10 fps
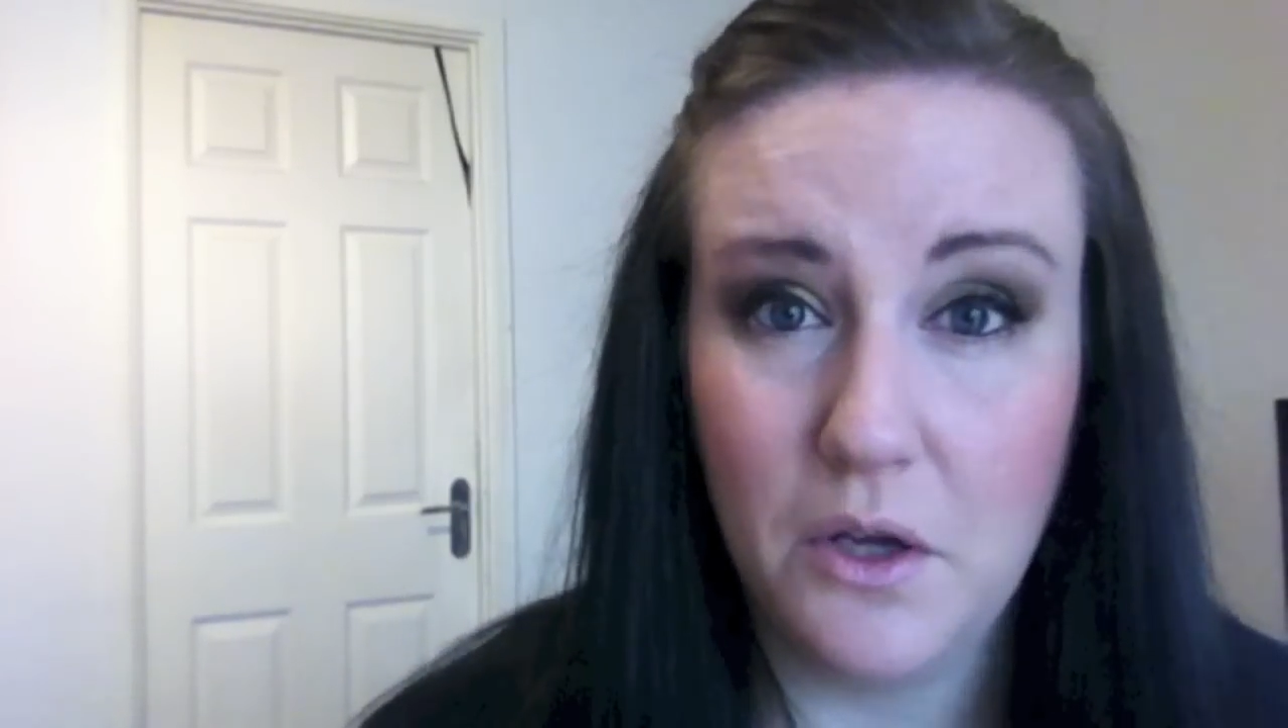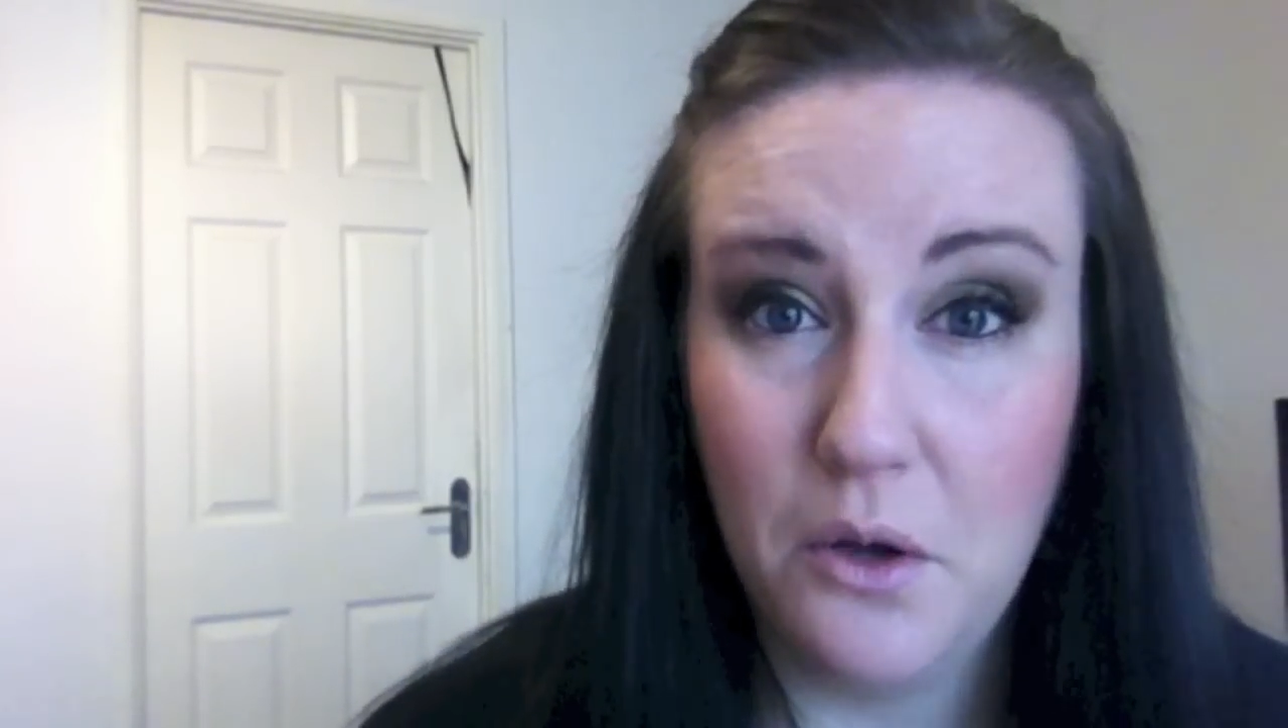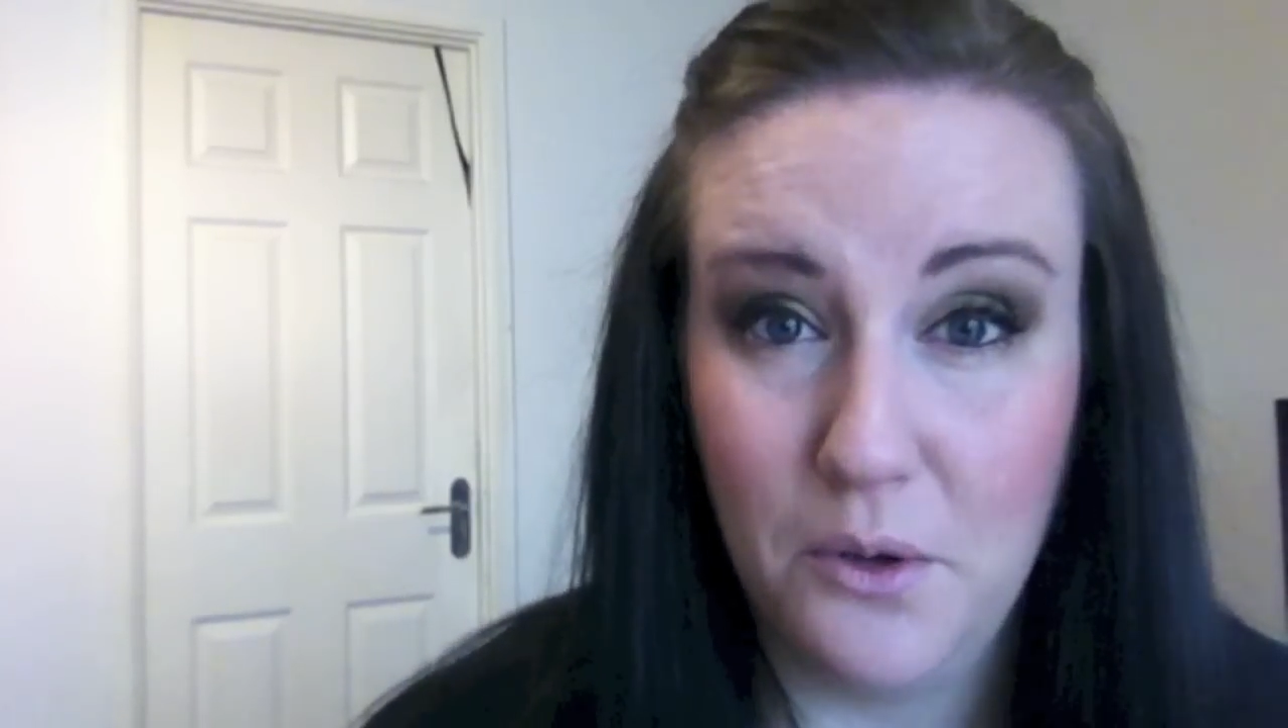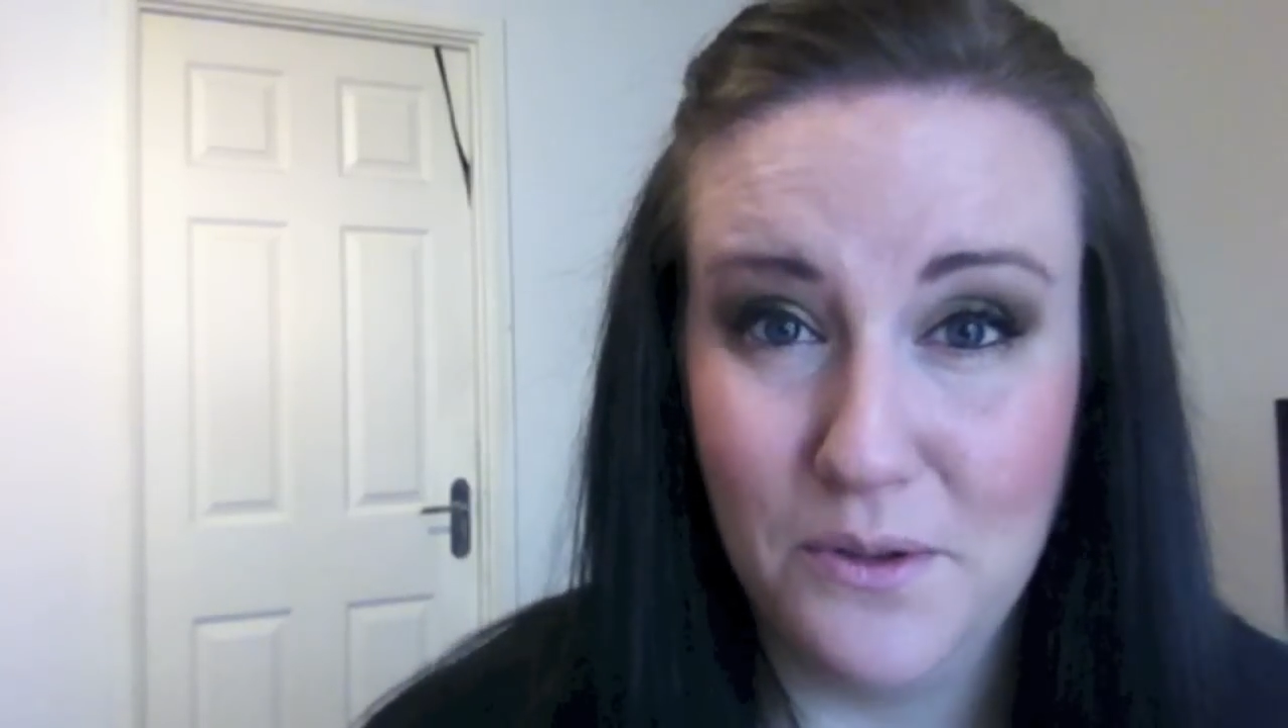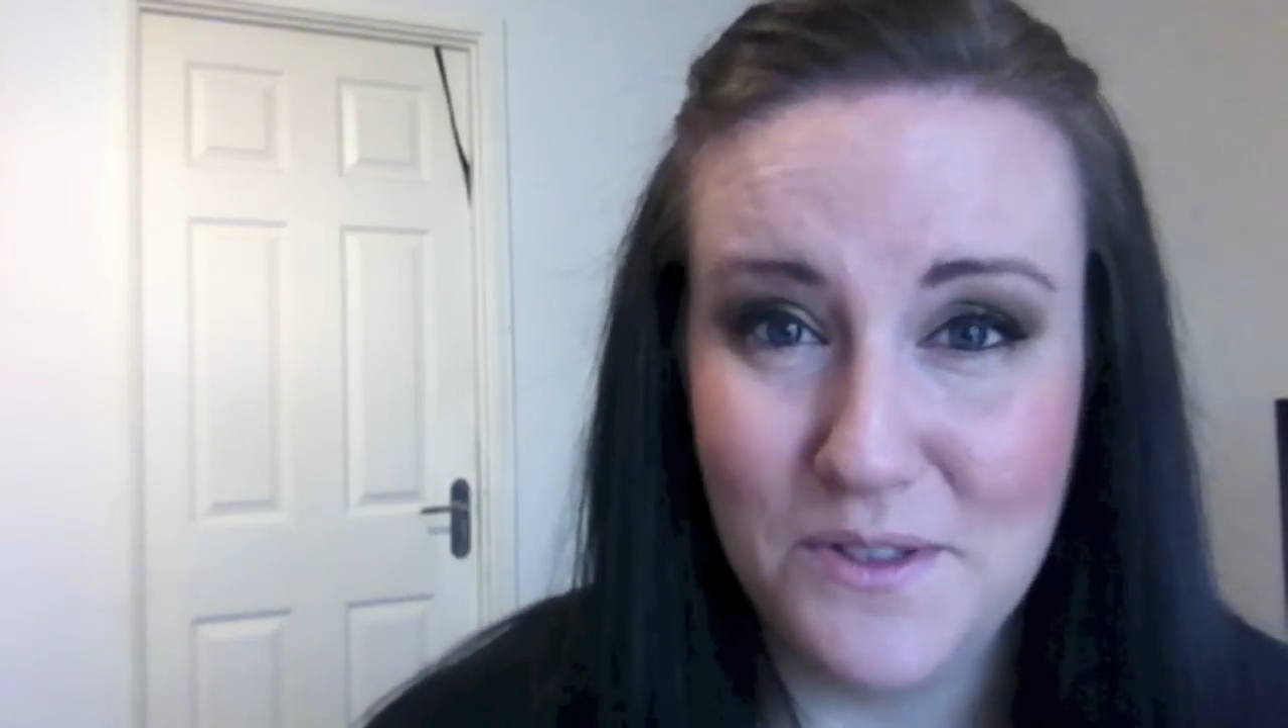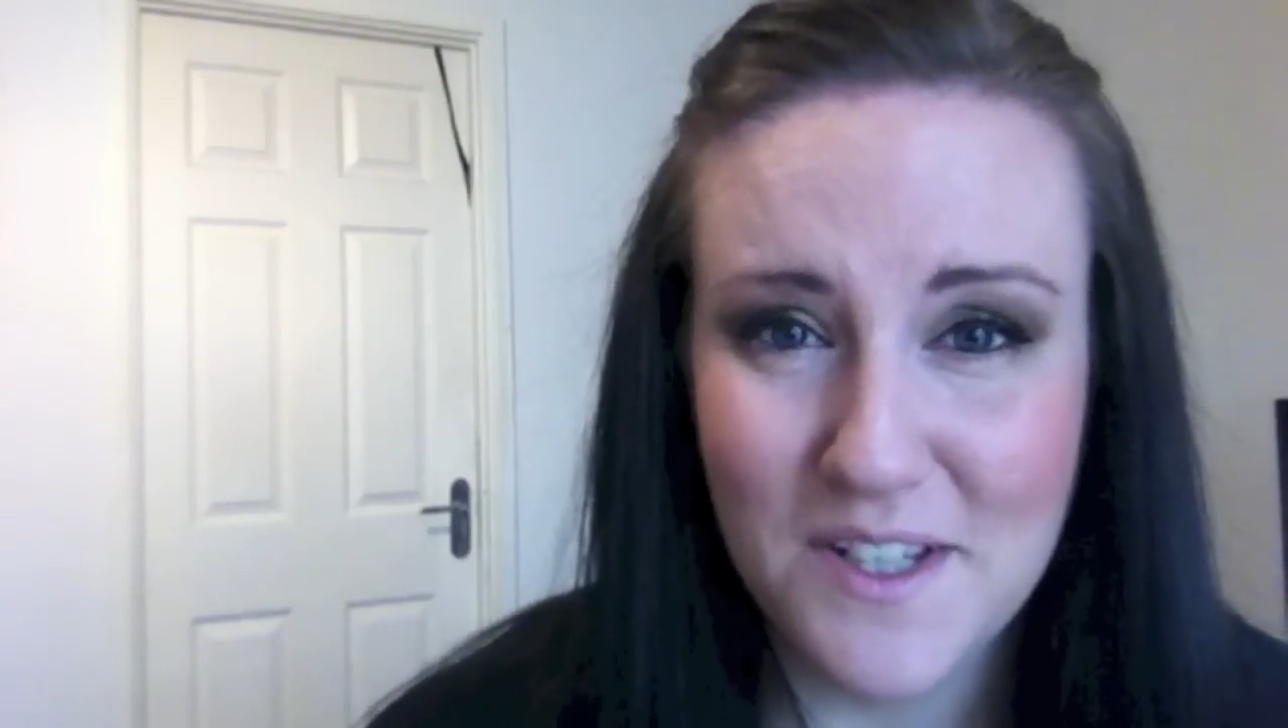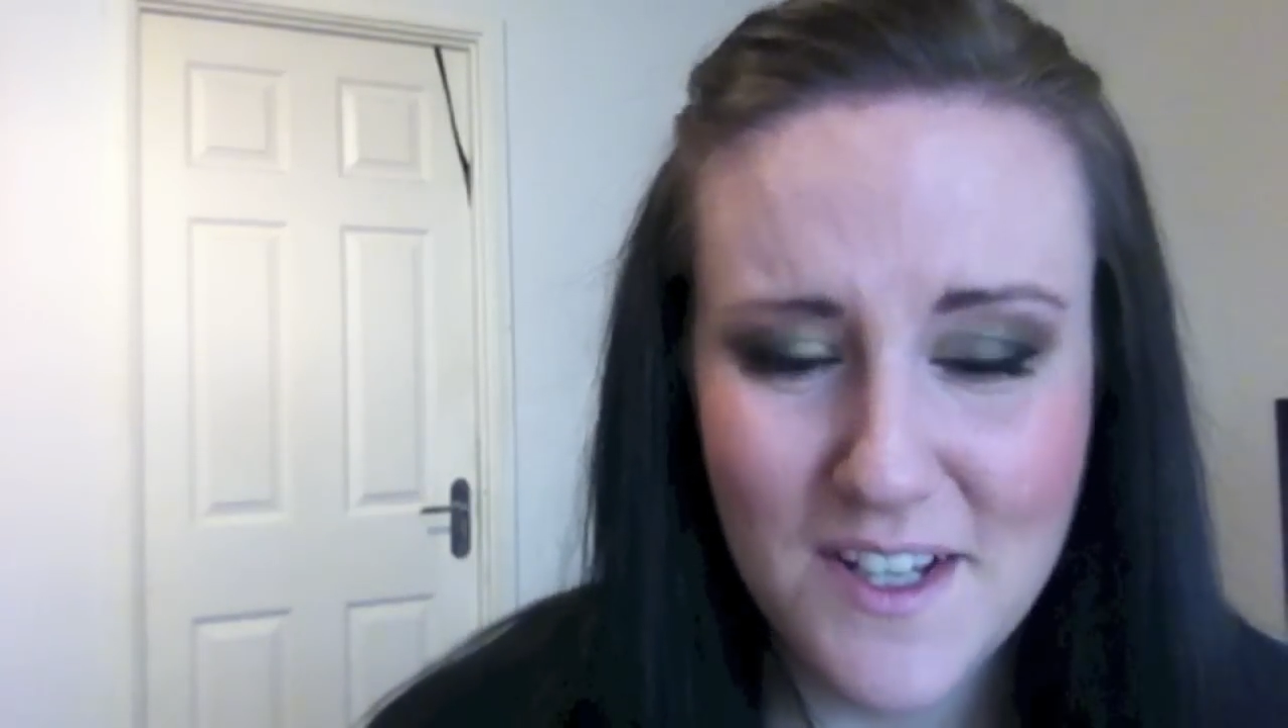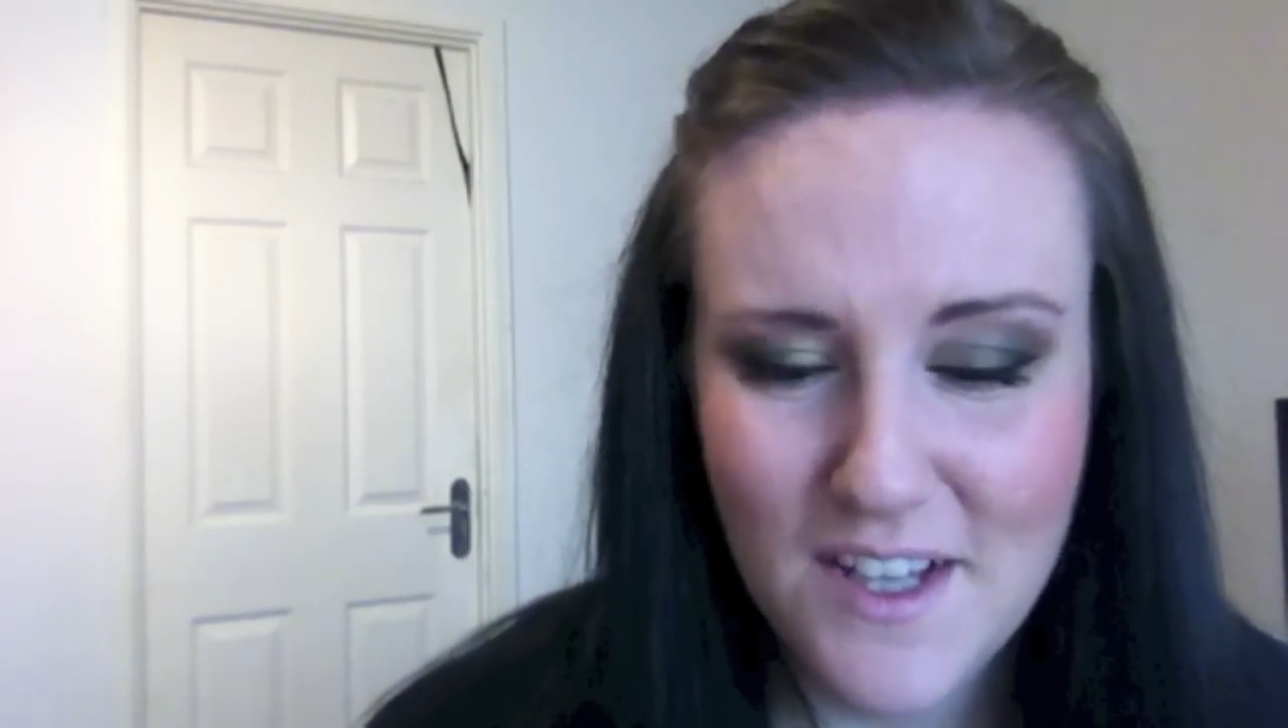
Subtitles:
cold.